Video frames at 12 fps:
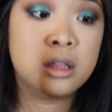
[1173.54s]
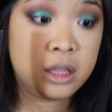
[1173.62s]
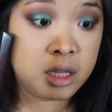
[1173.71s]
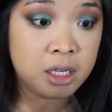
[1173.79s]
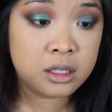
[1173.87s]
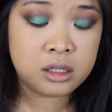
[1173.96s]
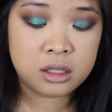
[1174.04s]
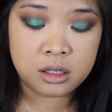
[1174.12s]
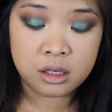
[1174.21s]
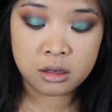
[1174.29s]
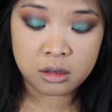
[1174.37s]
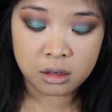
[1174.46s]

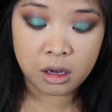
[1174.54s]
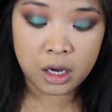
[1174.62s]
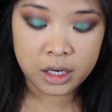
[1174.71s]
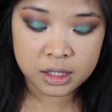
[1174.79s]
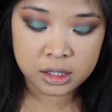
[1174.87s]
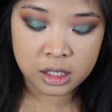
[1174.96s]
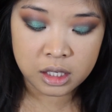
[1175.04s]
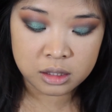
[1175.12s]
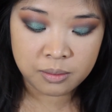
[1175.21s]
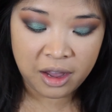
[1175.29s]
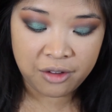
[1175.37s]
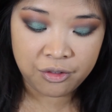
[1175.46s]
This honestly
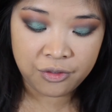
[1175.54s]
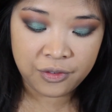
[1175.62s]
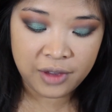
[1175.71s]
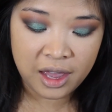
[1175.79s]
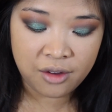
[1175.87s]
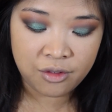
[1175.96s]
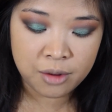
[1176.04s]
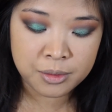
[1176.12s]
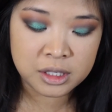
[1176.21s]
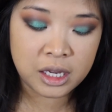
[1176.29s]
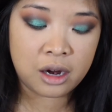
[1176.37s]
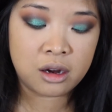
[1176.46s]
is my favorite
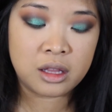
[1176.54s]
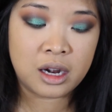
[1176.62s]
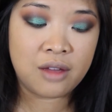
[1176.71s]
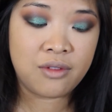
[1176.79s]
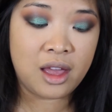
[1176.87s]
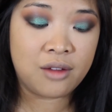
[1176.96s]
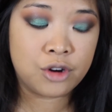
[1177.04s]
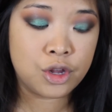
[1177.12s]
mascara that I've ever